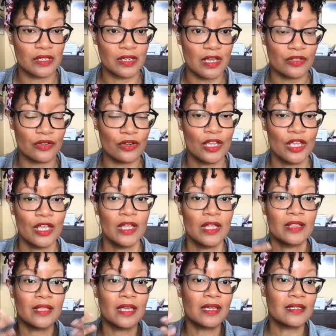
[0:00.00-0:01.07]
another.
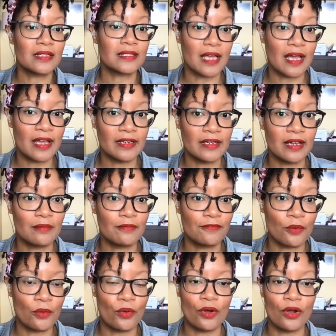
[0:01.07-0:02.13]
They can sign up
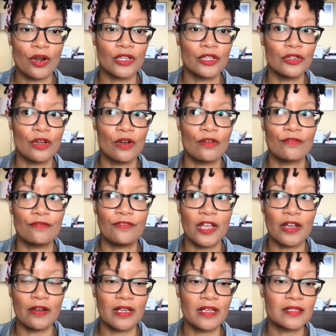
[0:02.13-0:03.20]
for,
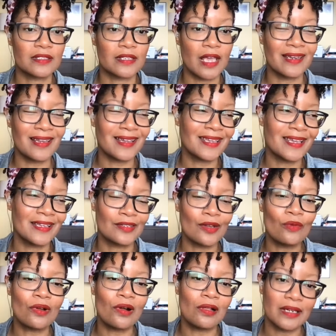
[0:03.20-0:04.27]
various,
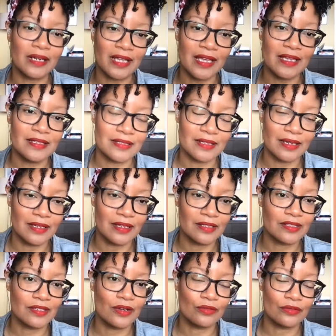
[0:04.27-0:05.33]
don't call it a case study
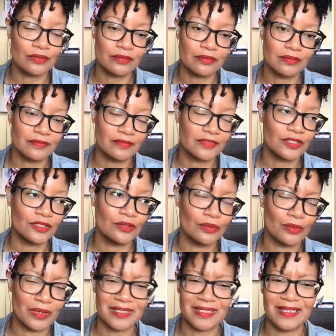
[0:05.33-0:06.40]
because no student
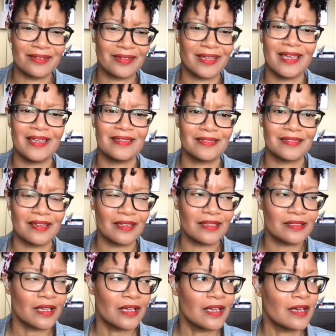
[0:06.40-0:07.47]
wants to hear case
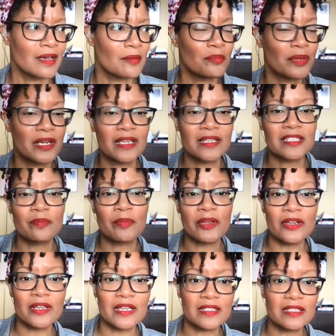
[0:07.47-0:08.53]
studies, but
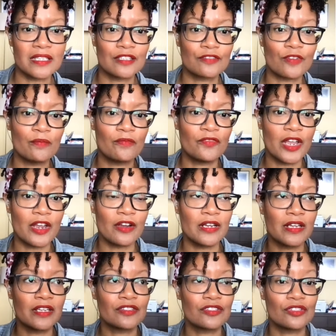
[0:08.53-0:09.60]
experiences from
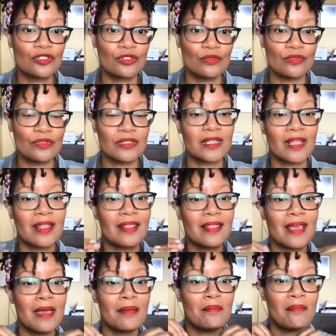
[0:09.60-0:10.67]
various students
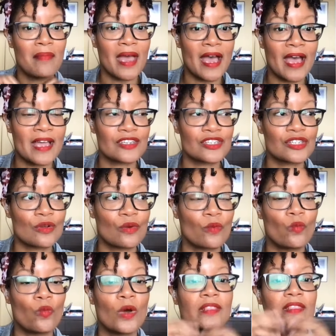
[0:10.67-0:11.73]
that match
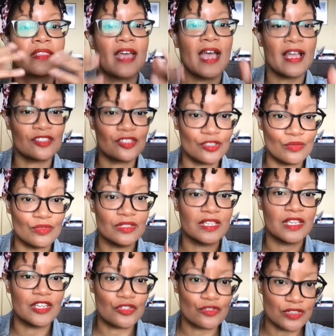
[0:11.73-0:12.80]
what that student's
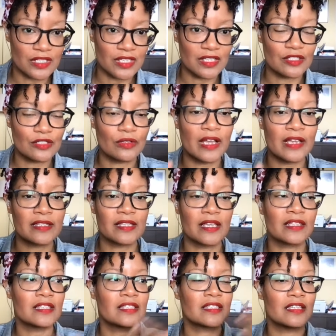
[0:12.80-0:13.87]
interest is. So like
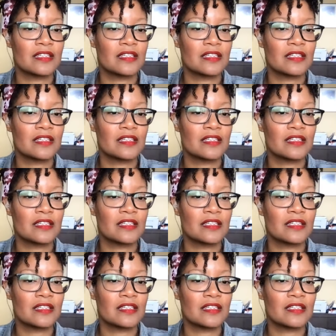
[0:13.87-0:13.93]
say the